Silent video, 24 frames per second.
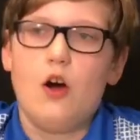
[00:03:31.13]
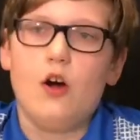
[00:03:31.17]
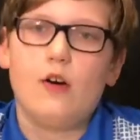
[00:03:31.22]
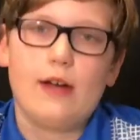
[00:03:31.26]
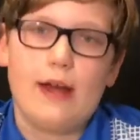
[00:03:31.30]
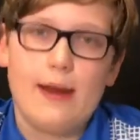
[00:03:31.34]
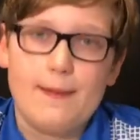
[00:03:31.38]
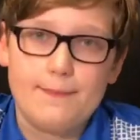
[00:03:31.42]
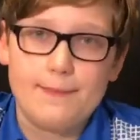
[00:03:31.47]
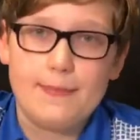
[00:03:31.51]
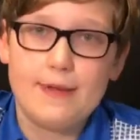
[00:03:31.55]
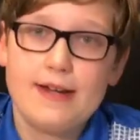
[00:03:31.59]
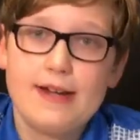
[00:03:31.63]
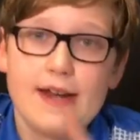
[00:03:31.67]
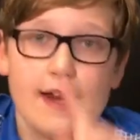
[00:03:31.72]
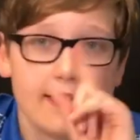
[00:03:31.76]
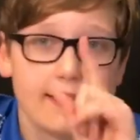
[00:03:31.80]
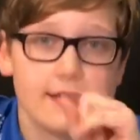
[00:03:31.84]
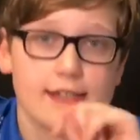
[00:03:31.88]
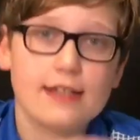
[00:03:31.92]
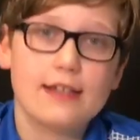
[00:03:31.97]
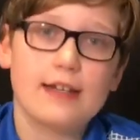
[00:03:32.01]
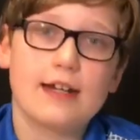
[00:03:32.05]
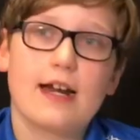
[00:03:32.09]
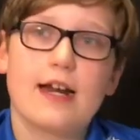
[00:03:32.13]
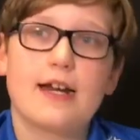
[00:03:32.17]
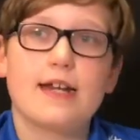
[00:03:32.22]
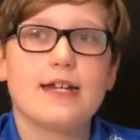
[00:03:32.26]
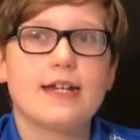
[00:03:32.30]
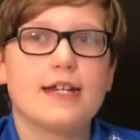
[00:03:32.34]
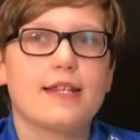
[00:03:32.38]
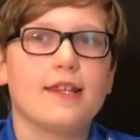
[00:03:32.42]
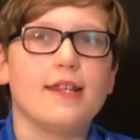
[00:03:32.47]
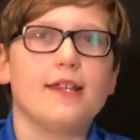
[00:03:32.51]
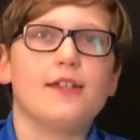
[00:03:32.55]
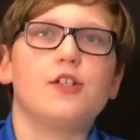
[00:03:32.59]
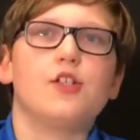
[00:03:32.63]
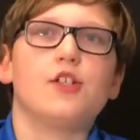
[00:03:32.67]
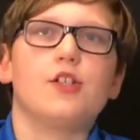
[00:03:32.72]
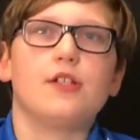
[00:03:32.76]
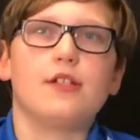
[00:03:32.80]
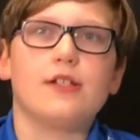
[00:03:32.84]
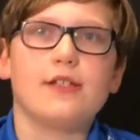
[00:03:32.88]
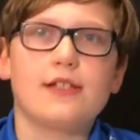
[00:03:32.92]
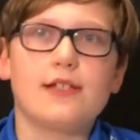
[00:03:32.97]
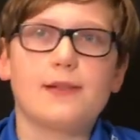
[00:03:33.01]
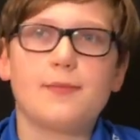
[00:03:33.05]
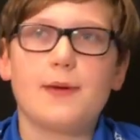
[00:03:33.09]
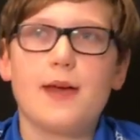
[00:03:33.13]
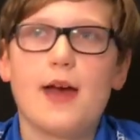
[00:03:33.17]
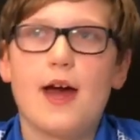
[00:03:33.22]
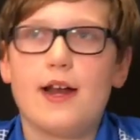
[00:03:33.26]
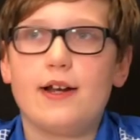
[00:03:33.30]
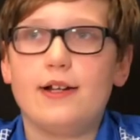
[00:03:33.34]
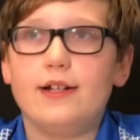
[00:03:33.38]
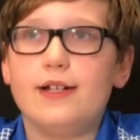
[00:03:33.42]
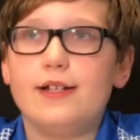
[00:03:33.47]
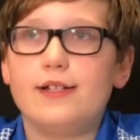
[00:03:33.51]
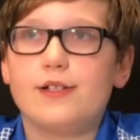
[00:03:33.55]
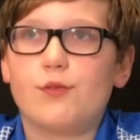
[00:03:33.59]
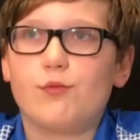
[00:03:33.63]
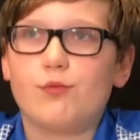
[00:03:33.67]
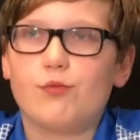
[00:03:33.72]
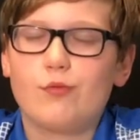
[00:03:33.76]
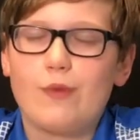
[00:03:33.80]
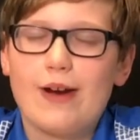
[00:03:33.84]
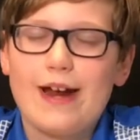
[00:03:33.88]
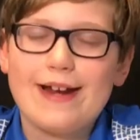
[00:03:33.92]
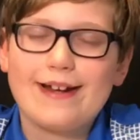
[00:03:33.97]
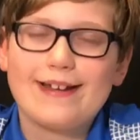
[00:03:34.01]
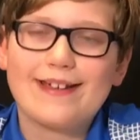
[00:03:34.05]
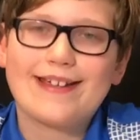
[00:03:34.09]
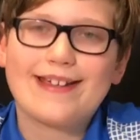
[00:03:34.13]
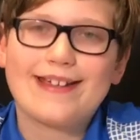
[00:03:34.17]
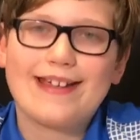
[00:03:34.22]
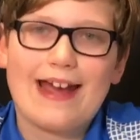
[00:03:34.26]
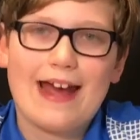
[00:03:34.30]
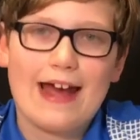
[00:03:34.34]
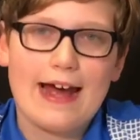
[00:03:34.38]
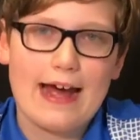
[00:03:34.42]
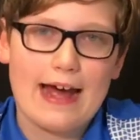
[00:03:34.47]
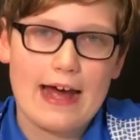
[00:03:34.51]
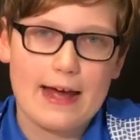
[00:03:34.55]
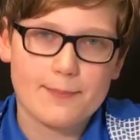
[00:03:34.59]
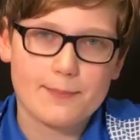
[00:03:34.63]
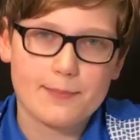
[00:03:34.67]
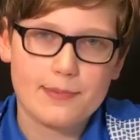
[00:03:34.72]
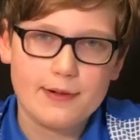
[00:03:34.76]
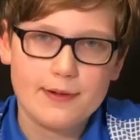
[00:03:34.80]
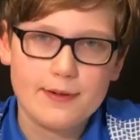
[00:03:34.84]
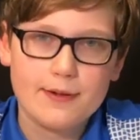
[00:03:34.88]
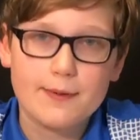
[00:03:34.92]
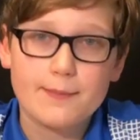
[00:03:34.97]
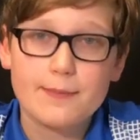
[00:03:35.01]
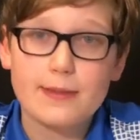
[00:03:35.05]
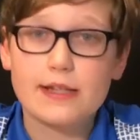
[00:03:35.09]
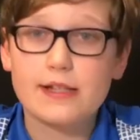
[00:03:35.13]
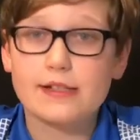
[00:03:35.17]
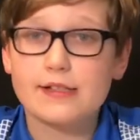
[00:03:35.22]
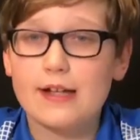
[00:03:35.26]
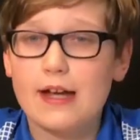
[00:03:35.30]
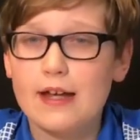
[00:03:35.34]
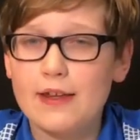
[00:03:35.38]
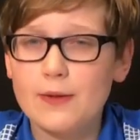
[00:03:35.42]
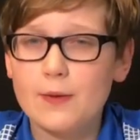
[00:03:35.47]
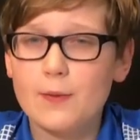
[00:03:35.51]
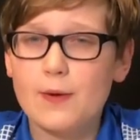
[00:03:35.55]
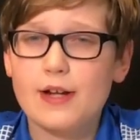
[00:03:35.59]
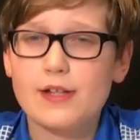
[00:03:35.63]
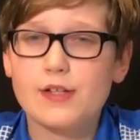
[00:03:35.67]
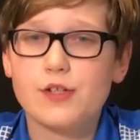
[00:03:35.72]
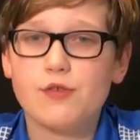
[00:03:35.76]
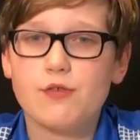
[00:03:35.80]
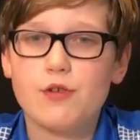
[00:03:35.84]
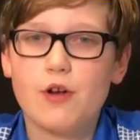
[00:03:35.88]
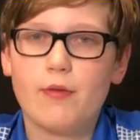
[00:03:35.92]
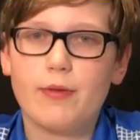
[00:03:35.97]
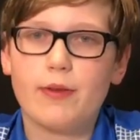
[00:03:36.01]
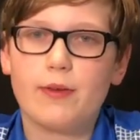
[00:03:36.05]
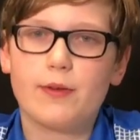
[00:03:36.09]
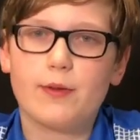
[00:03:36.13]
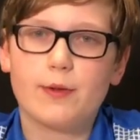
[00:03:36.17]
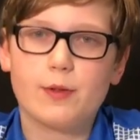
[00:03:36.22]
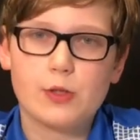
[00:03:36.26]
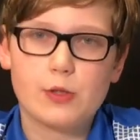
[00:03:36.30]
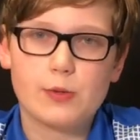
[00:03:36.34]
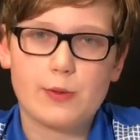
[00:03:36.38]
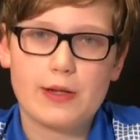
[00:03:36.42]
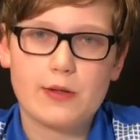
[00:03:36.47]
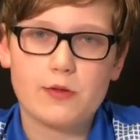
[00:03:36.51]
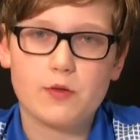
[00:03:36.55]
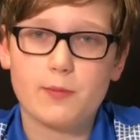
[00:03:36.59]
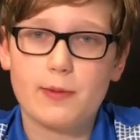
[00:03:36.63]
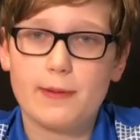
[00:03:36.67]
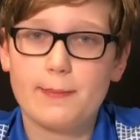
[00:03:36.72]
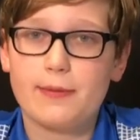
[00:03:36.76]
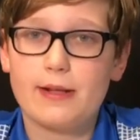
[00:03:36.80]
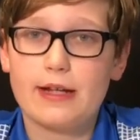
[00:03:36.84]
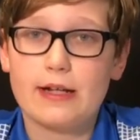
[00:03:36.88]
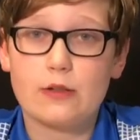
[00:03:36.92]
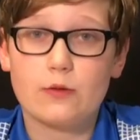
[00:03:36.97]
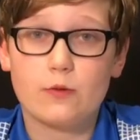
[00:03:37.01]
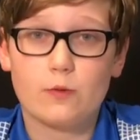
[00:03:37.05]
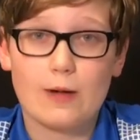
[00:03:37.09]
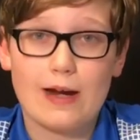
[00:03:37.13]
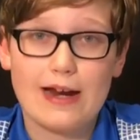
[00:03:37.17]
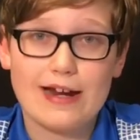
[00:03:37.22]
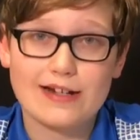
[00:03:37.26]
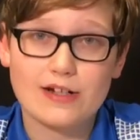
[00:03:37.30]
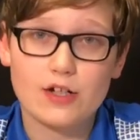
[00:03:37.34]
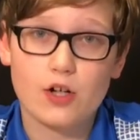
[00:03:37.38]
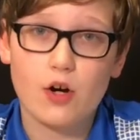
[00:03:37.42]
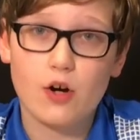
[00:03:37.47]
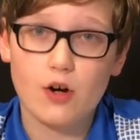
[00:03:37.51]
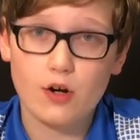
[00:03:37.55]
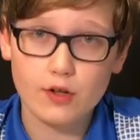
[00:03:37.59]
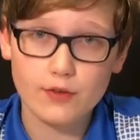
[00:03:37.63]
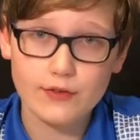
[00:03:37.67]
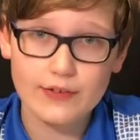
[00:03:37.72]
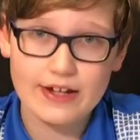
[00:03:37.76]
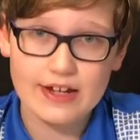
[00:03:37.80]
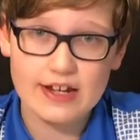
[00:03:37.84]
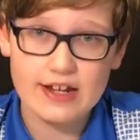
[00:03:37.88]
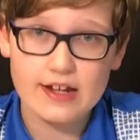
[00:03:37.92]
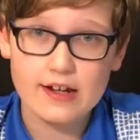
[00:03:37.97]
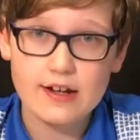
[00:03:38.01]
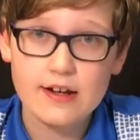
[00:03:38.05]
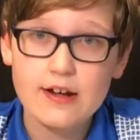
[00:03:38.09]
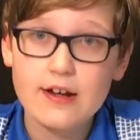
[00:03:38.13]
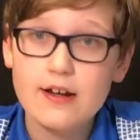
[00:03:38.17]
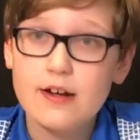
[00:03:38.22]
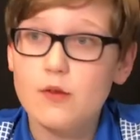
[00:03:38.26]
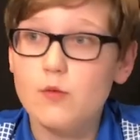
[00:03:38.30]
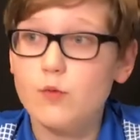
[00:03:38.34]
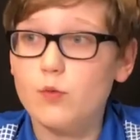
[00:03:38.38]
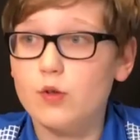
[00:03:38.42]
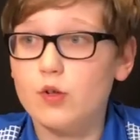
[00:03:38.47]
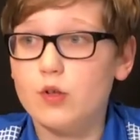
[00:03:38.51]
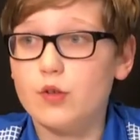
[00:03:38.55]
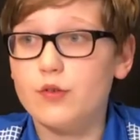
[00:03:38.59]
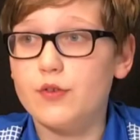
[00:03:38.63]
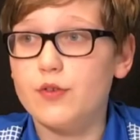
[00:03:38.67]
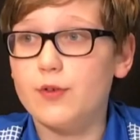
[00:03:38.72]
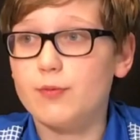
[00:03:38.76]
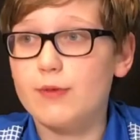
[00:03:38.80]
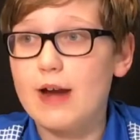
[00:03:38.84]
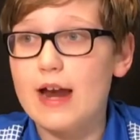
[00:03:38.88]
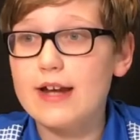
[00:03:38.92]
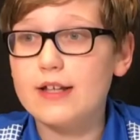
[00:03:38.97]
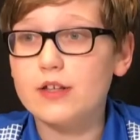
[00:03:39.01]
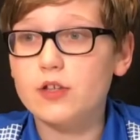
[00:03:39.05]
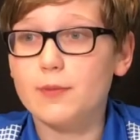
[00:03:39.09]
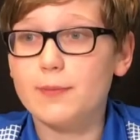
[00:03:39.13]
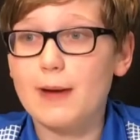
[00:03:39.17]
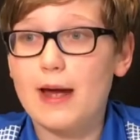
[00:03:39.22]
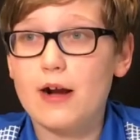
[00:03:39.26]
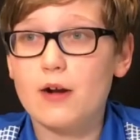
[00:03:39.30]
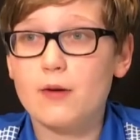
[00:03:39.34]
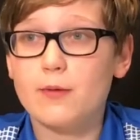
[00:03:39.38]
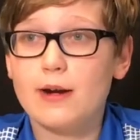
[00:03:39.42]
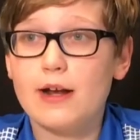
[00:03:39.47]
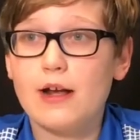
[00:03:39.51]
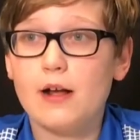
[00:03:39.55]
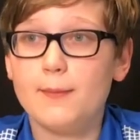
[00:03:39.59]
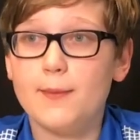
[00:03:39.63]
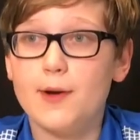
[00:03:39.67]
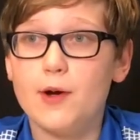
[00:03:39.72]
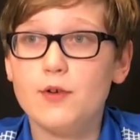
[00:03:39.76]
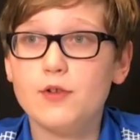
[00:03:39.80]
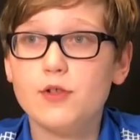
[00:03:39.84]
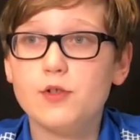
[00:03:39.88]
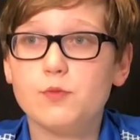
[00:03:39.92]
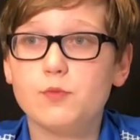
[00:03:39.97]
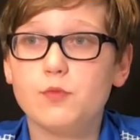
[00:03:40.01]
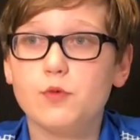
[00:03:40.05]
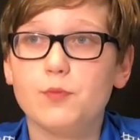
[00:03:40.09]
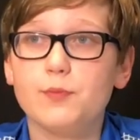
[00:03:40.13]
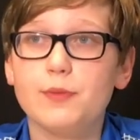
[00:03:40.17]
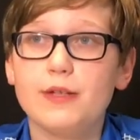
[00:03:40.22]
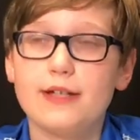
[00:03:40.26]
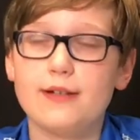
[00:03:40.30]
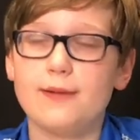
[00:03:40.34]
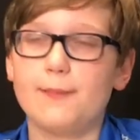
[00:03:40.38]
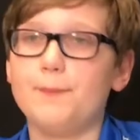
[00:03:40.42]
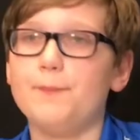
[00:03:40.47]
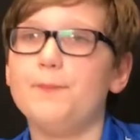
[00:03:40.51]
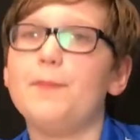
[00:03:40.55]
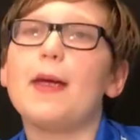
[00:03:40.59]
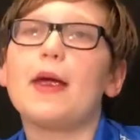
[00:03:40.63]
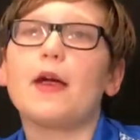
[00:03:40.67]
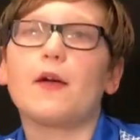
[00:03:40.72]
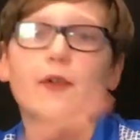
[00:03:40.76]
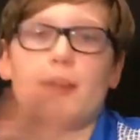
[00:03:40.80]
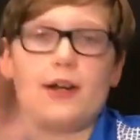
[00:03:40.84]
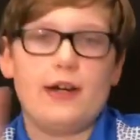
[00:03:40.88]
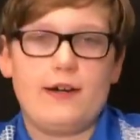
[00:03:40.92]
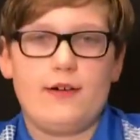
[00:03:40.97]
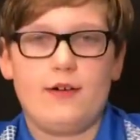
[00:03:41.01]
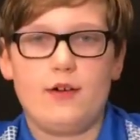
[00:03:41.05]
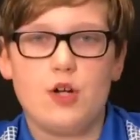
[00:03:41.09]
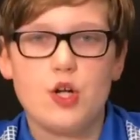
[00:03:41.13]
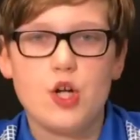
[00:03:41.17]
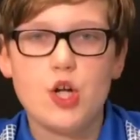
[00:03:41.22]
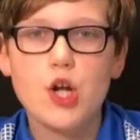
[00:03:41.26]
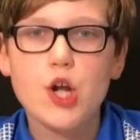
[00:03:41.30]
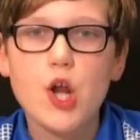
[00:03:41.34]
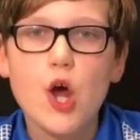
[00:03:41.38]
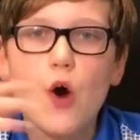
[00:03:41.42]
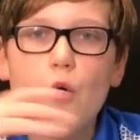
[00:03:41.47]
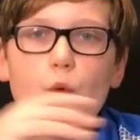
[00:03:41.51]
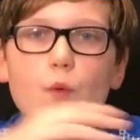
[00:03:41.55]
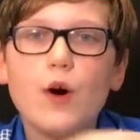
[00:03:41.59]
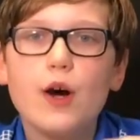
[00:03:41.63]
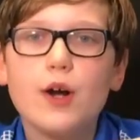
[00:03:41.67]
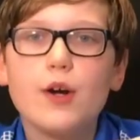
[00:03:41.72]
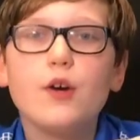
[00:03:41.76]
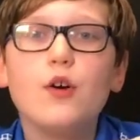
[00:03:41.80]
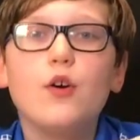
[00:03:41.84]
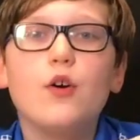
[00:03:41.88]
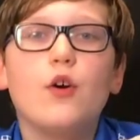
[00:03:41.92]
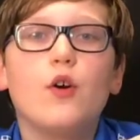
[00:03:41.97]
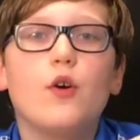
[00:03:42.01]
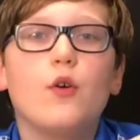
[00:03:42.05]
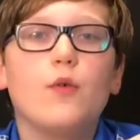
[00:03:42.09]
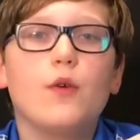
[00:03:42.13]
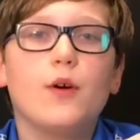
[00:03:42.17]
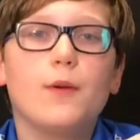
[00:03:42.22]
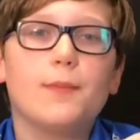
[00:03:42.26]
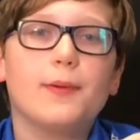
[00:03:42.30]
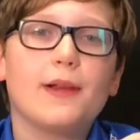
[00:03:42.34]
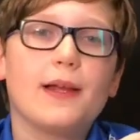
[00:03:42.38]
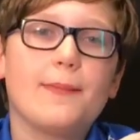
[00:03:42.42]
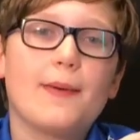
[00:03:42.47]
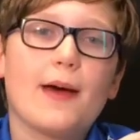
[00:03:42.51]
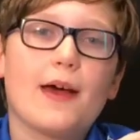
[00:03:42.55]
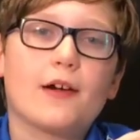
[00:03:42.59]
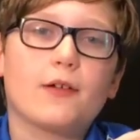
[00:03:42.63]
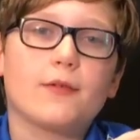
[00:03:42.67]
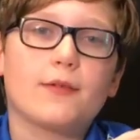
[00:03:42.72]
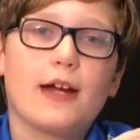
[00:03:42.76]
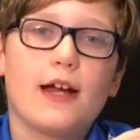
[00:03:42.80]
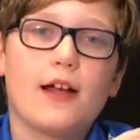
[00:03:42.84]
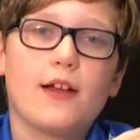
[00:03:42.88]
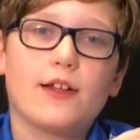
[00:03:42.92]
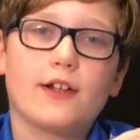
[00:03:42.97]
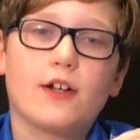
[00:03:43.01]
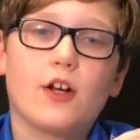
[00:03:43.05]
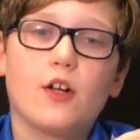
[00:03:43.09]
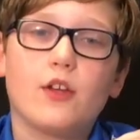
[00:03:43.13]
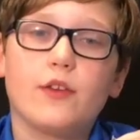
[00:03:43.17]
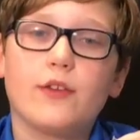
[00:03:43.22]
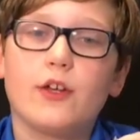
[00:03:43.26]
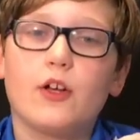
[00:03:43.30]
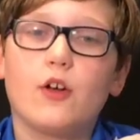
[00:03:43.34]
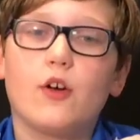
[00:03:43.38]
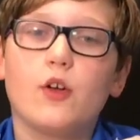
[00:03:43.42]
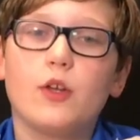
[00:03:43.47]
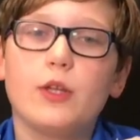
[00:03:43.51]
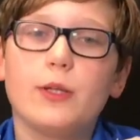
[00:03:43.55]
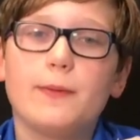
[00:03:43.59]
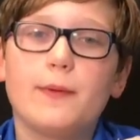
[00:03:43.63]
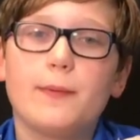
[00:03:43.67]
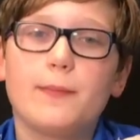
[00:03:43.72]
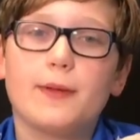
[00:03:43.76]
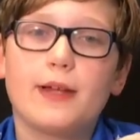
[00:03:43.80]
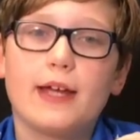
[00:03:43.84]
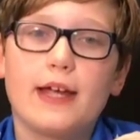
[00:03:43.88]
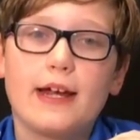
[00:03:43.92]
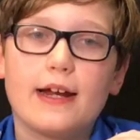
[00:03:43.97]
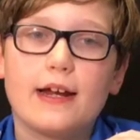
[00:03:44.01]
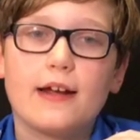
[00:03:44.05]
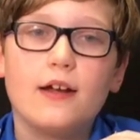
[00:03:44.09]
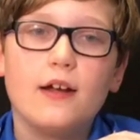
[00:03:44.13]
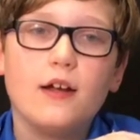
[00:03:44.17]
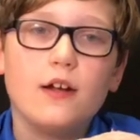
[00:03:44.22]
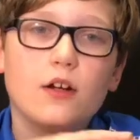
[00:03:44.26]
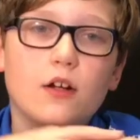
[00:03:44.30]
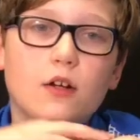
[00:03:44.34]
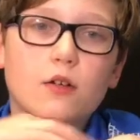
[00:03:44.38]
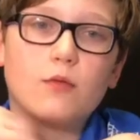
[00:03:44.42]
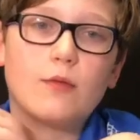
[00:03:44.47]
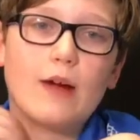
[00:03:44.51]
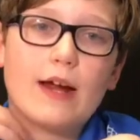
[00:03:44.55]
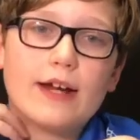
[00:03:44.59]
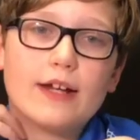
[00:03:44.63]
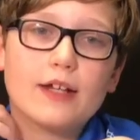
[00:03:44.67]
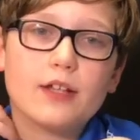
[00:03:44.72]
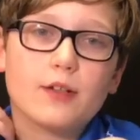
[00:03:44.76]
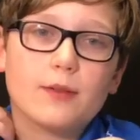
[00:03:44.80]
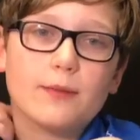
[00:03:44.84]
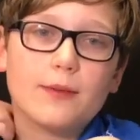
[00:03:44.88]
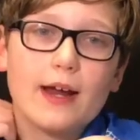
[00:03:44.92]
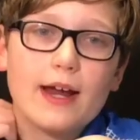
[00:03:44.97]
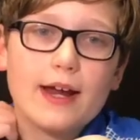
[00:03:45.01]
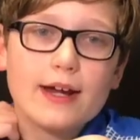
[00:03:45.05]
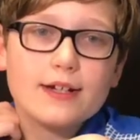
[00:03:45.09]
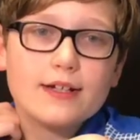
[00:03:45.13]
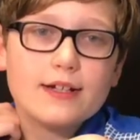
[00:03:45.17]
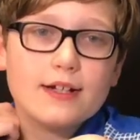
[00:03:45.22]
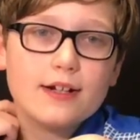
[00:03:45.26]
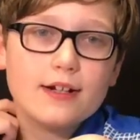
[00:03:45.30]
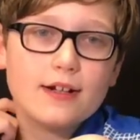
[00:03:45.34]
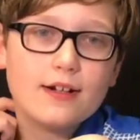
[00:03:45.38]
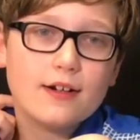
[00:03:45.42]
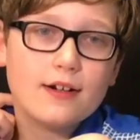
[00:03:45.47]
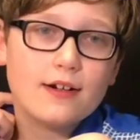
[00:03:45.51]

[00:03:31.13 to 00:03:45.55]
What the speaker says: Okay, the next thing that I think needs to be added is a rank cap, because otherwise that those sweats will be playing ranked all day. Well, the regular Battle Royale modes will be barren. No one will play Battle Royale at all. They'll only be playing regular ranked.